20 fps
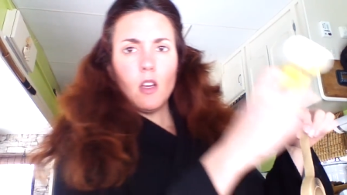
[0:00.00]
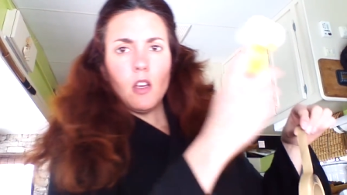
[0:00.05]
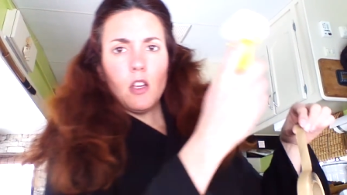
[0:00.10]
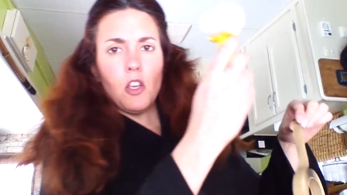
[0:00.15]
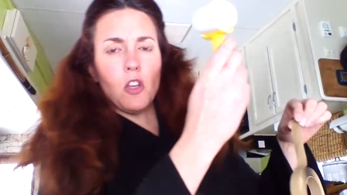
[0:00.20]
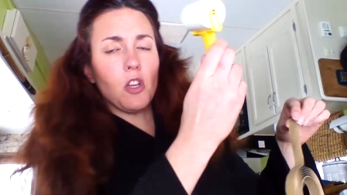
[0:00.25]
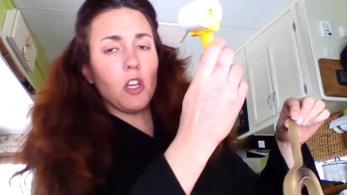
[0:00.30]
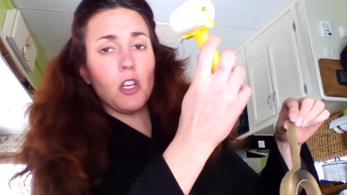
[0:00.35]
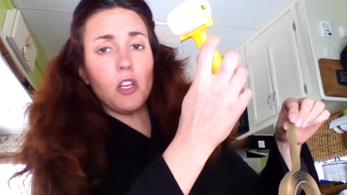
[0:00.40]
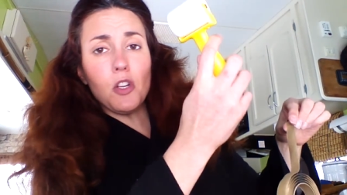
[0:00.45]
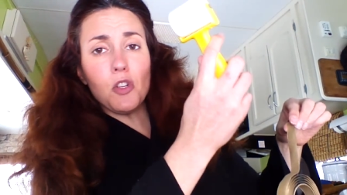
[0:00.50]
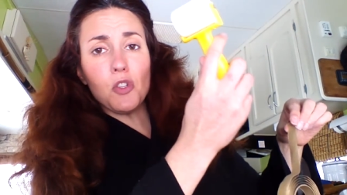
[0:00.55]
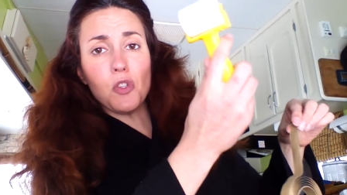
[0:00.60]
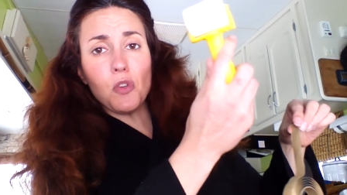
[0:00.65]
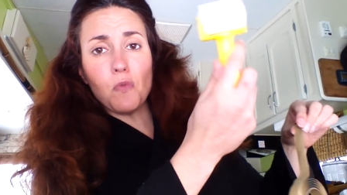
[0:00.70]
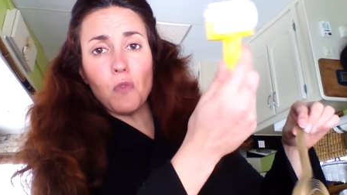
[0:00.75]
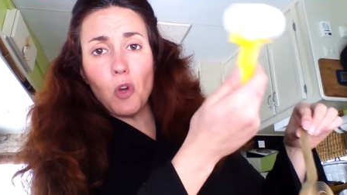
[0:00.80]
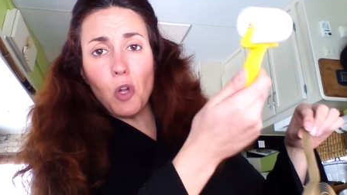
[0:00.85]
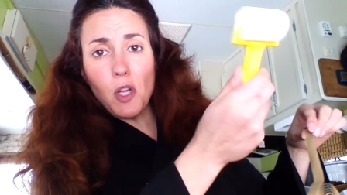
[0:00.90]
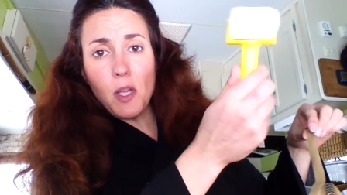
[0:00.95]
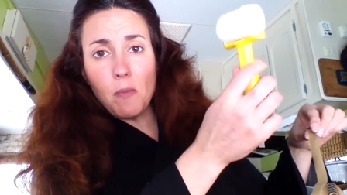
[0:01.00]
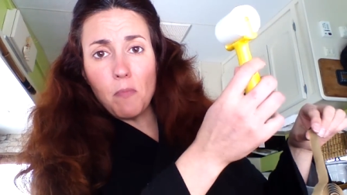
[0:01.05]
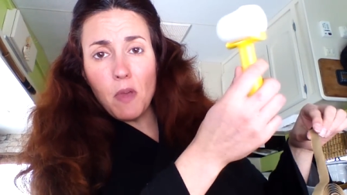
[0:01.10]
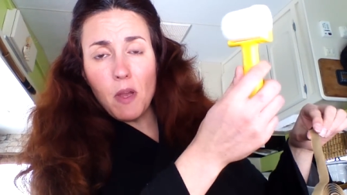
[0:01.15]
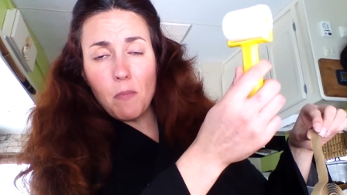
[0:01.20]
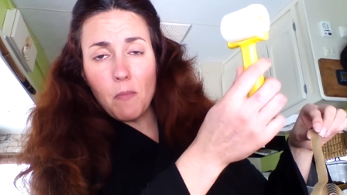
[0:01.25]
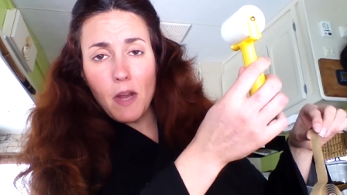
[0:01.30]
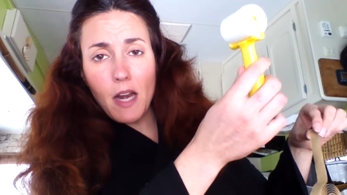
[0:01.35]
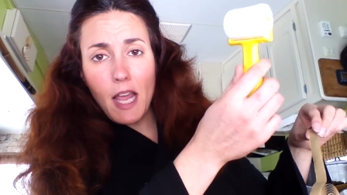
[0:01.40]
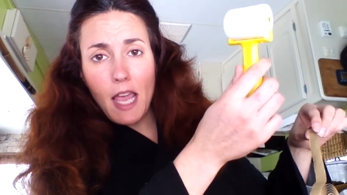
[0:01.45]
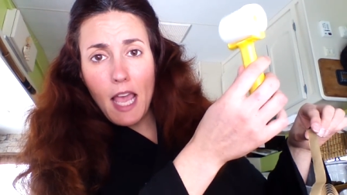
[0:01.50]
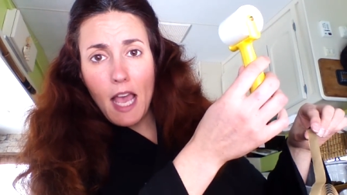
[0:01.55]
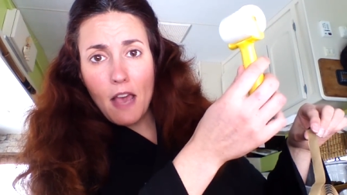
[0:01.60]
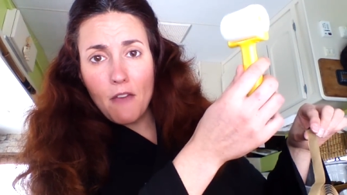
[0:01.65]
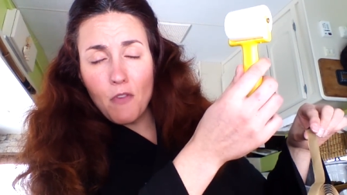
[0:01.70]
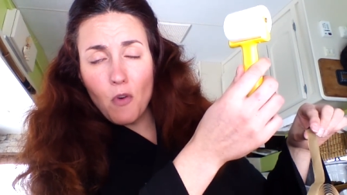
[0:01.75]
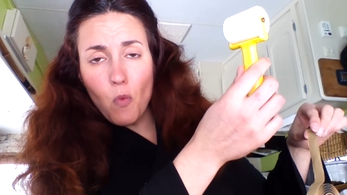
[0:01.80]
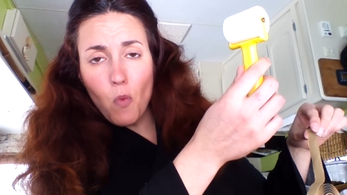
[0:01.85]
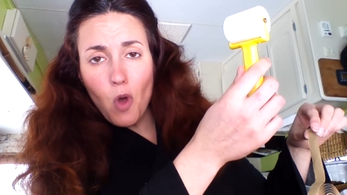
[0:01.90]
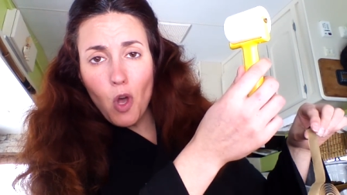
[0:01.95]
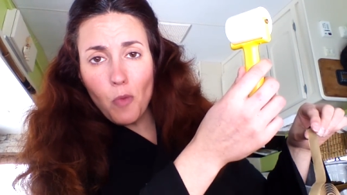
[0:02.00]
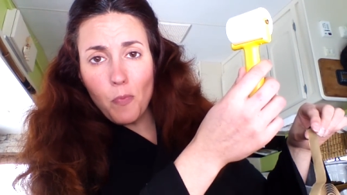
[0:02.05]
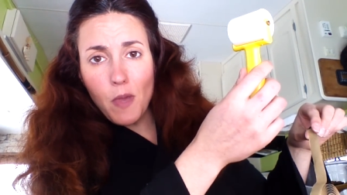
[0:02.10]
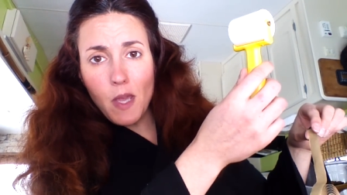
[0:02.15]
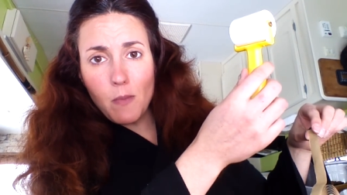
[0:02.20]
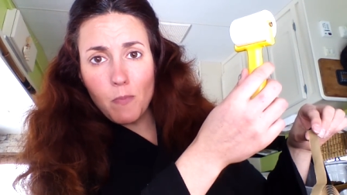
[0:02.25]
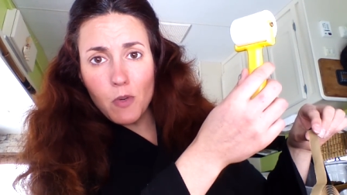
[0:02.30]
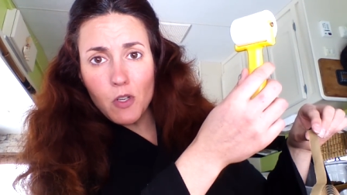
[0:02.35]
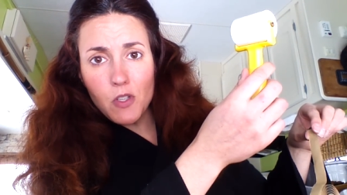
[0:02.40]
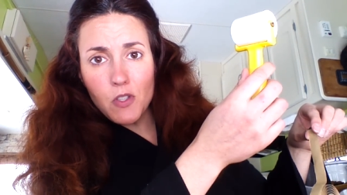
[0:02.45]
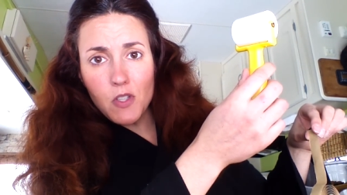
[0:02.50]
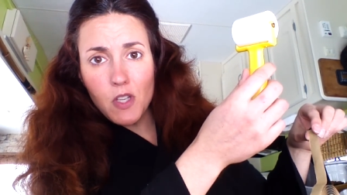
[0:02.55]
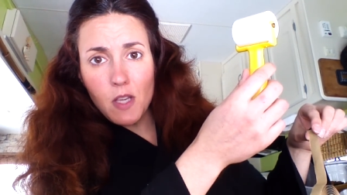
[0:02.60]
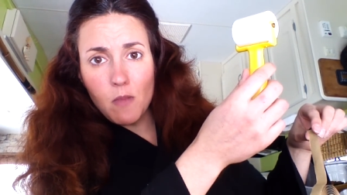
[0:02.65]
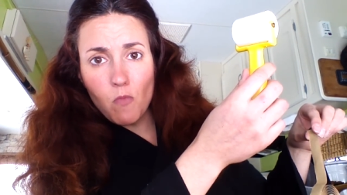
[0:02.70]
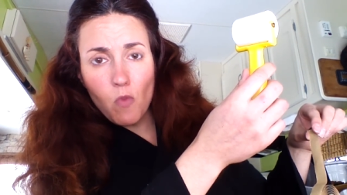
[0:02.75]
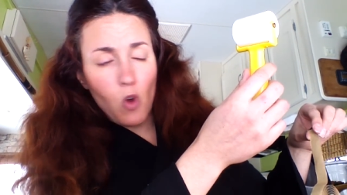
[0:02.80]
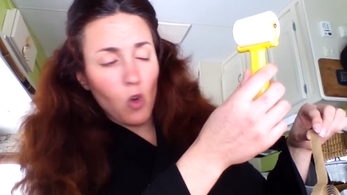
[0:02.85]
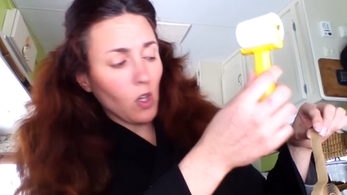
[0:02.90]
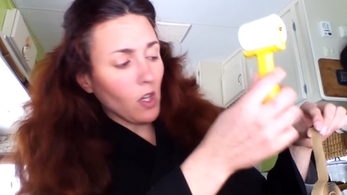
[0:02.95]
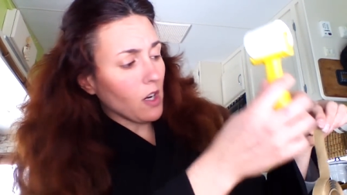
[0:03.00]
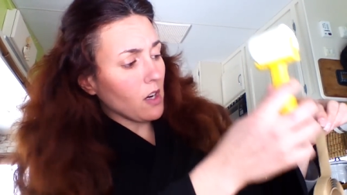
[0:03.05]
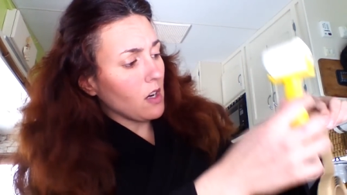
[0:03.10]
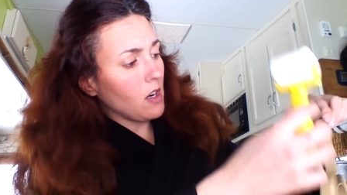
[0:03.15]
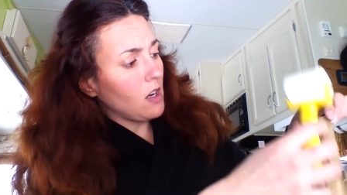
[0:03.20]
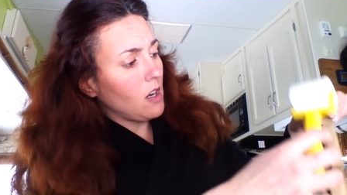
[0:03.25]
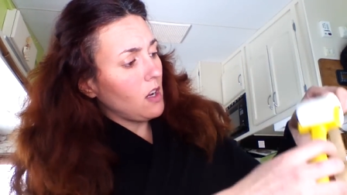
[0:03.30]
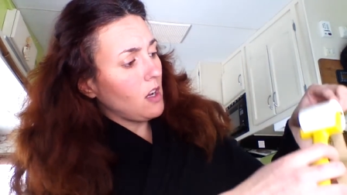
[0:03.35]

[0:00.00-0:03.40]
You can use a rolling pin, but I have a wallpaper seam roller.